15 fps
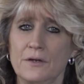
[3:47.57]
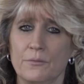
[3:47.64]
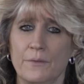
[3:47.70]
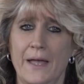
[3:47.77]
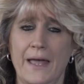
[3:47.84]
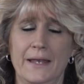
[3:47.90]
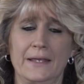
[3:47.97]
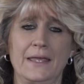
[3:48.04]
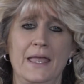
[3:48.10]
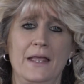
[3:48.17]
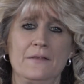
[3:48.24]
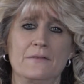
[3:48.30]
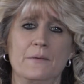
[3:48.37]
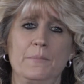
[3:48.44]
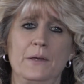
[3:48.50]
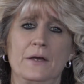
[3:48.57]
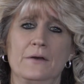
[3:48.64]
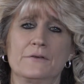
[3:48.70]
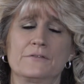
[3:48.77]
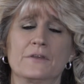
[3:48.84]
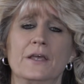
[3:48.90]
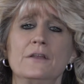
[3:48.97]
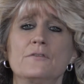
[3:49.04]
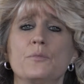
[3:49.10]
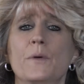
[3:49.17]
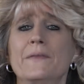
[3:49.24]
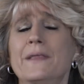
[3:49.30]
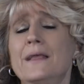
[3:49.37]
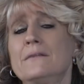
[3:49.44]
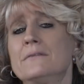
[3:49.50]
eradicate the parasites when they